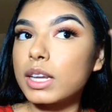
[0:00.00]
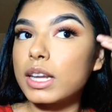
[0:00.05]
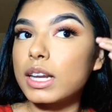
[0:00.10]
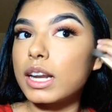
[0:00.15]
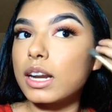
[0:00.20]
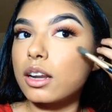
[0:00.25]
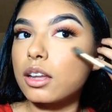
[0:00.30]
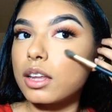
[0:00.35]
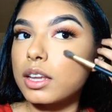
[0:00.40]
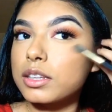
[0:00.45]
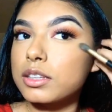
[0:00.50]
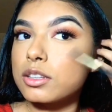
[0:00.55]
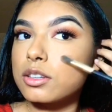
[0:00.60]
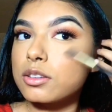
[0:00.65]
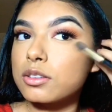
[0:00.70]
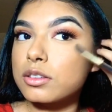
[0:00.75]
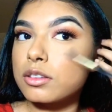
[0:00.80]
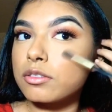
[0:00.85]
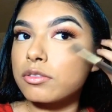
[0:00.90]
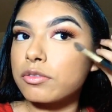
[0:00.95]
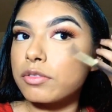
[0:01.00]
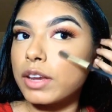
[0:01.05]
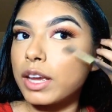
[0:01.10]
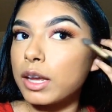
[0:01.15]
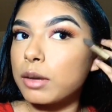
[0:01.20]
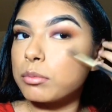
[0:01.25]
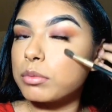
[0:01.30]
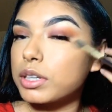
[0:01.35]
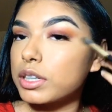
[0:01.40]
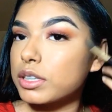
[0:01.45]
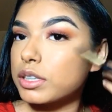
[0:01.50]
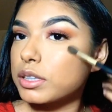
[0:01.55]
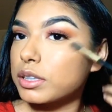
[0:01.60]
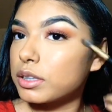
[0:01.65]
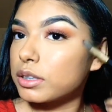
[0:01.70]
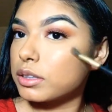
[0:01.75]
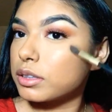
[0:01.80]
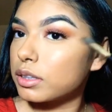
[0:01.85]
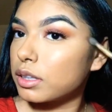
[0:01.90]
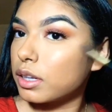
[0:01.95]
And I don't like to use the fan
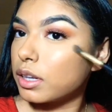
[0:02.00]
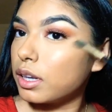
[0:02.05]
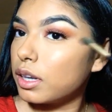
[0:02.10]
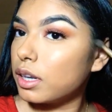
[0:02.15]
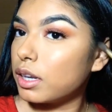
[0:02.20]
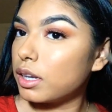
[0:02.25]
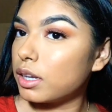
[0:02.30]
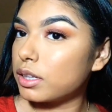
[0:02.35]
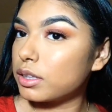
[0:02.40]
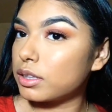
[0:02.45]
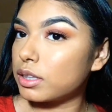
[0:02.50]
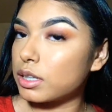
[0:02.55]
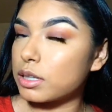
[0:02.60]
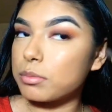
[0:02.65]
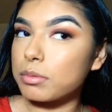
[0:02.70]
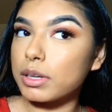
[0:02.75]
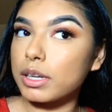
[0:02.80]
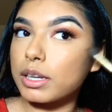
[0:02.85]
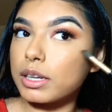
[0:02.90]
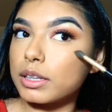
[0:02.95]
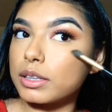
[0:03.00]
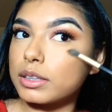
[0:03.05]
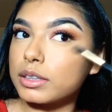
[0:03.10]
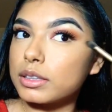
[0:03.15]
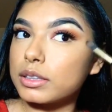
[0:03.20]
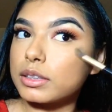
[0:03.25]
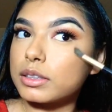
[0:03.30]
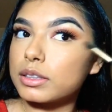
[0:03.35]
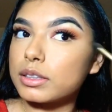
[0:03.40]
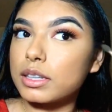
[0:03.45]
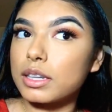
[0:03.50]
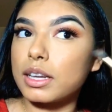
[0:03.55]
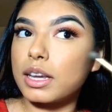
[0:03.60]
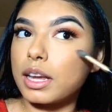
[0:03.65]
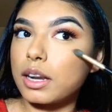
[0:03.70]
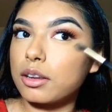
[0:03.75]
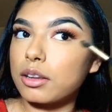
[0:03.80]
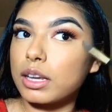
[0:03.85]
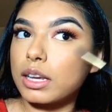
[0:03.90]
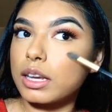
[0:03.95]
brushes just because
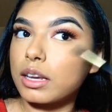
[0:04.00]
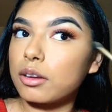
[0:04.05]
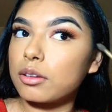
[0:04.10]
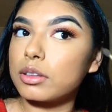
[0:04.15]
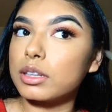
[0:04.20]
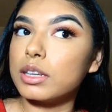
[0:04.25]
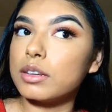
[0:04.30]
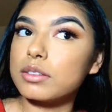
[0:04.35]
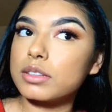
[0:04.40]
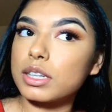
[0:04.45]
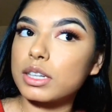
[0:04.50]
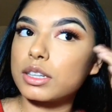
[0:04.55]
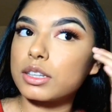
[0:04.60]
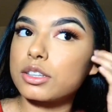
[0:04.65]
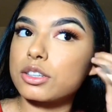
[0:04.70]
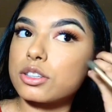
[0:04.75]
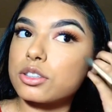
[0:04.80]
I don't like how it leaves like a